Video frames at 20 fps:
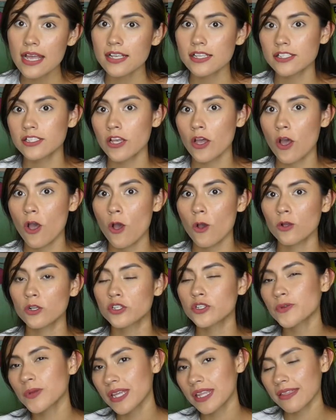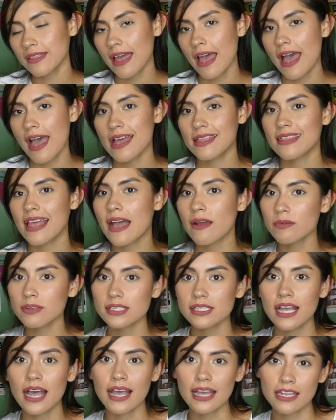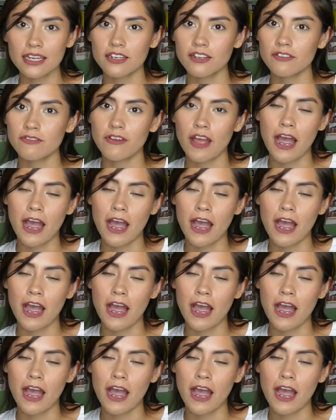So doing that was kind of